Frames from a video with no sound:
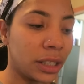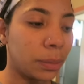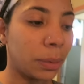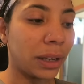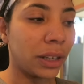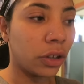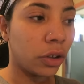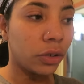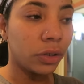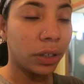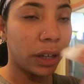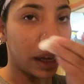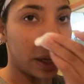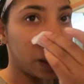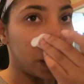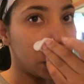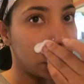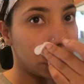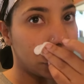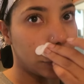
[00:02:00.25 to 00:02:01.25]
she spent the whole
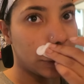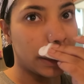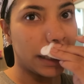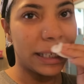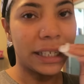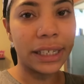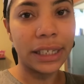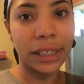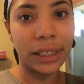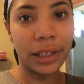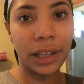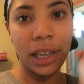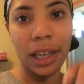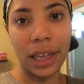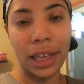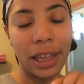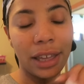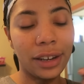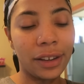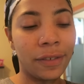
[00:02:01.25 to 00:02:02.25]
night and she didn't
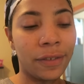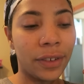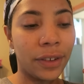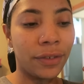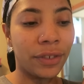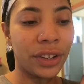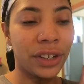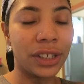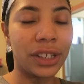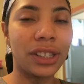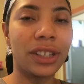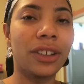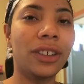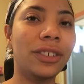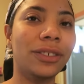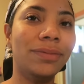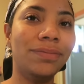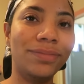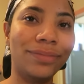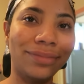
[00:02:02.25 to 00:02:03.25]
get any fever,
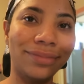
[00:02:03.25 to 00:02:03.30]
so